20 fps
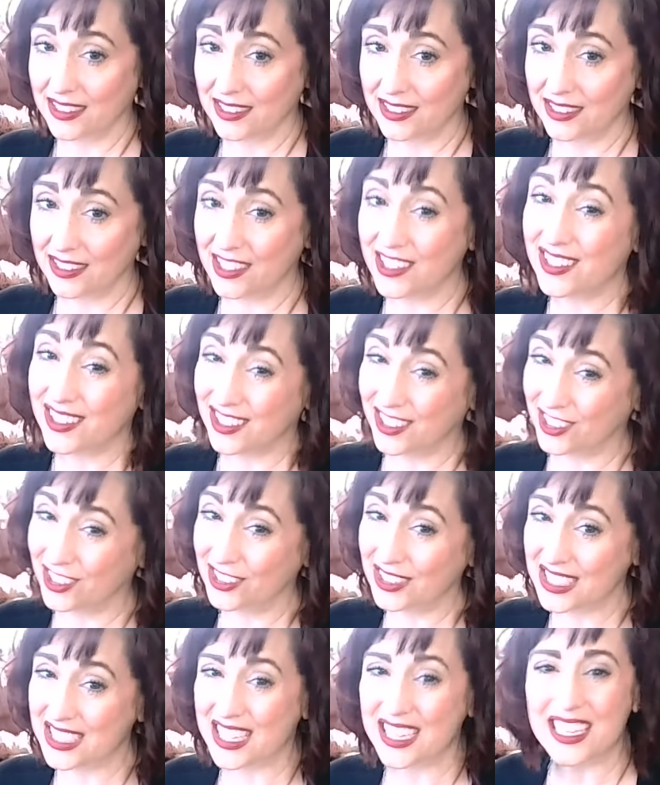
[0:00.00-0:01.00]
You know,
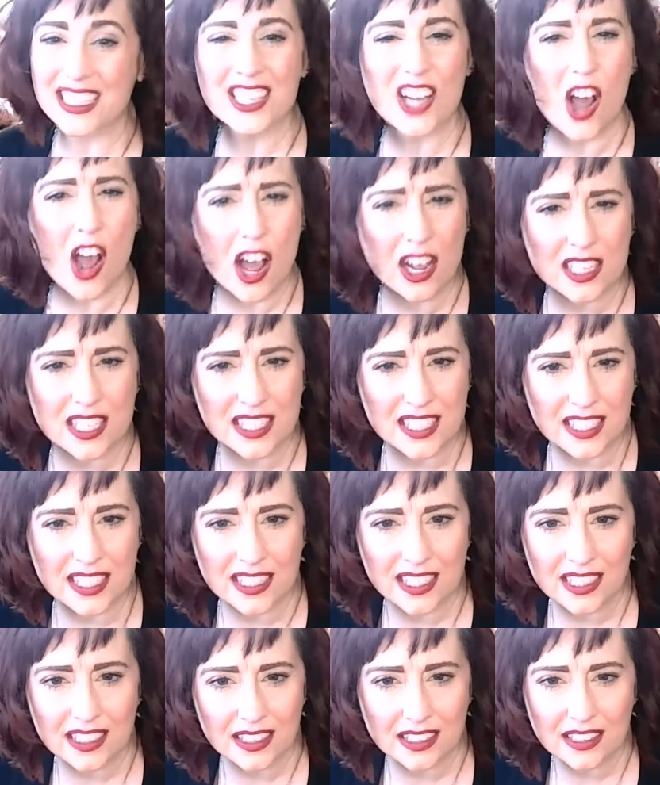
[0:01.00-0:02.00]
is it a toxic
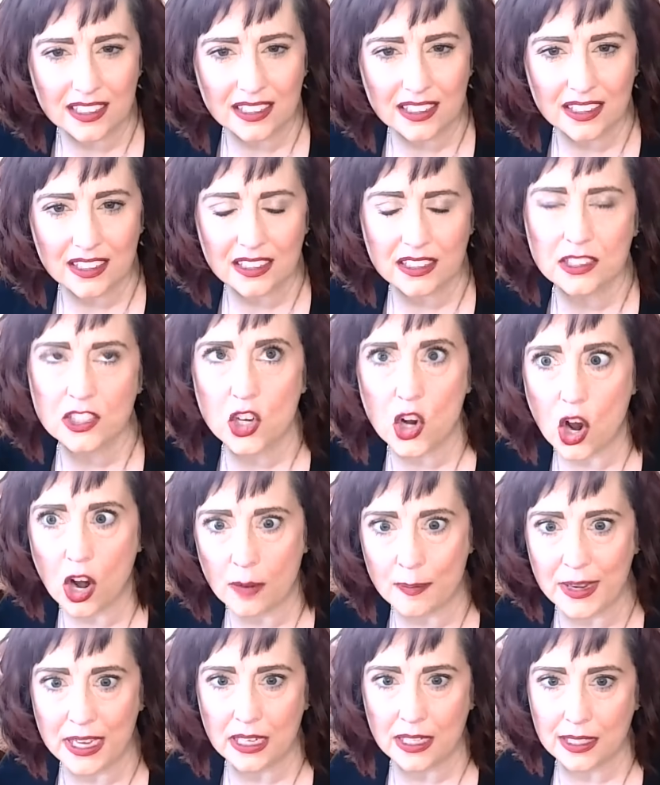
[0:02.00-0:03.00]

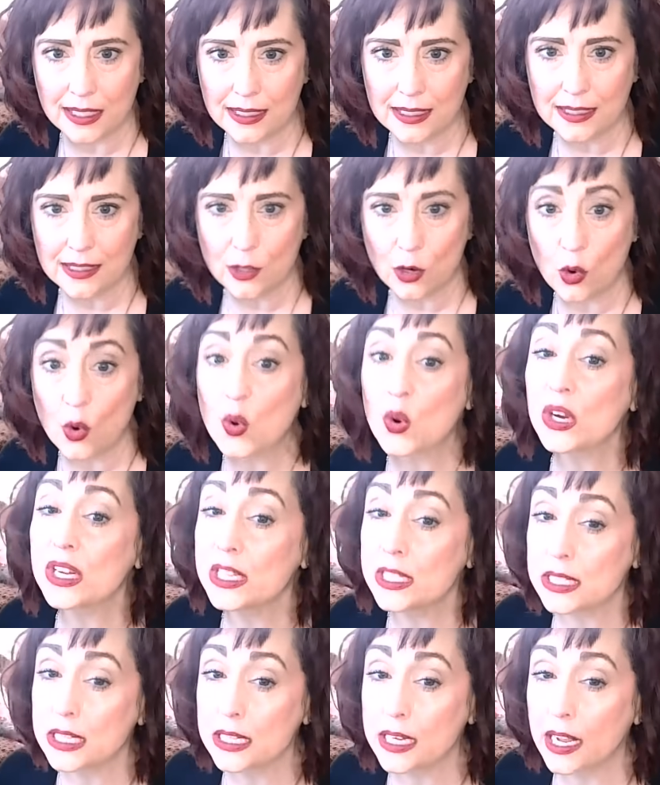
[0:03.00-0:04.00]
karmic, or
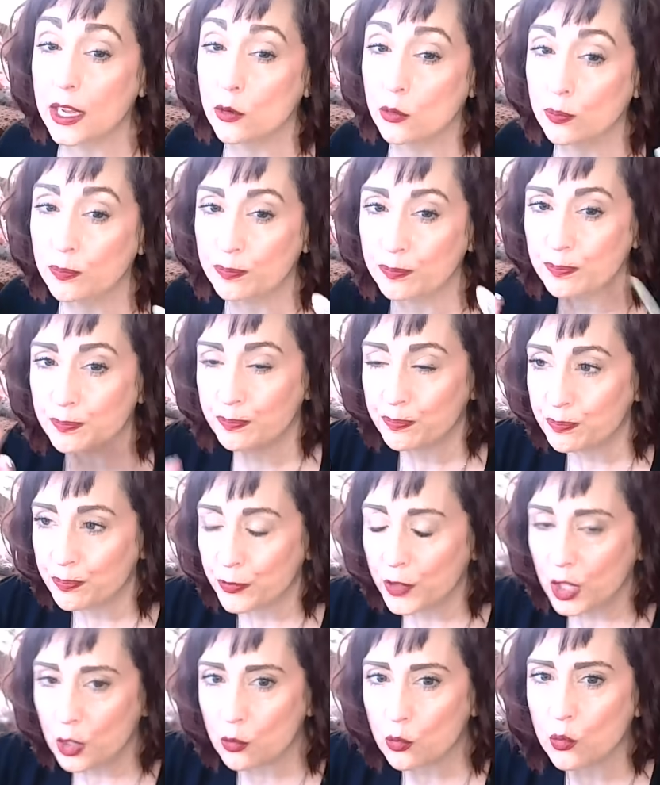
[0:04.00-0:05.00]
is it a
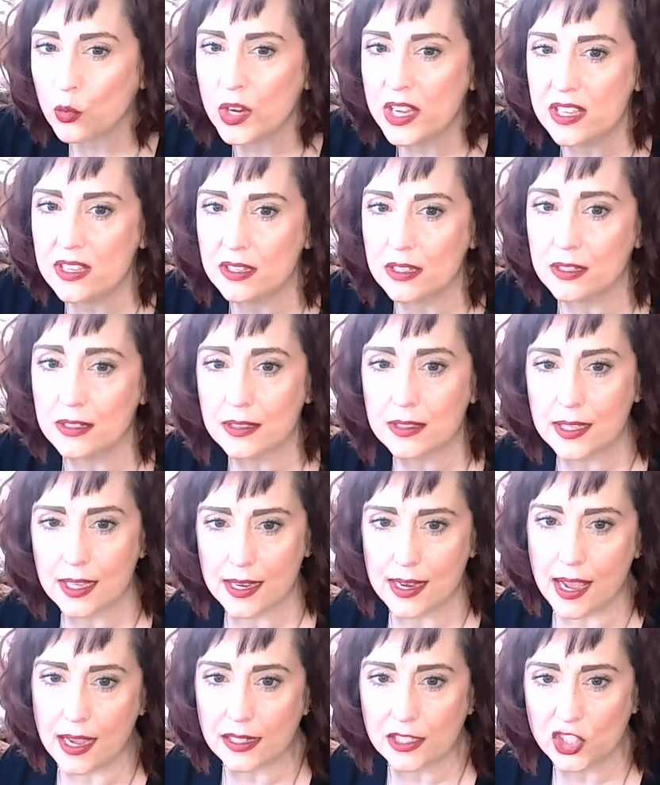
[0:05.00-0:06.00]
real
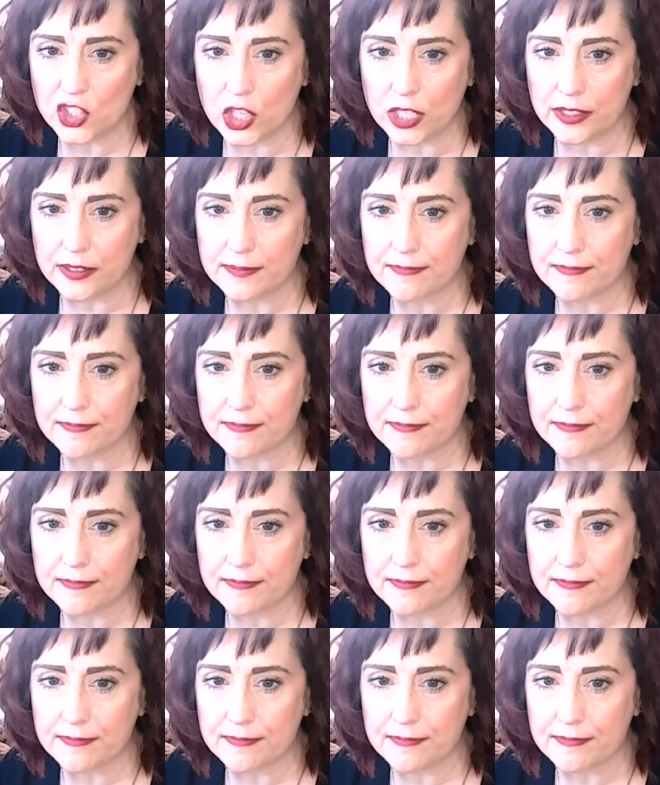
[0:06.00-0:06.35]
connection?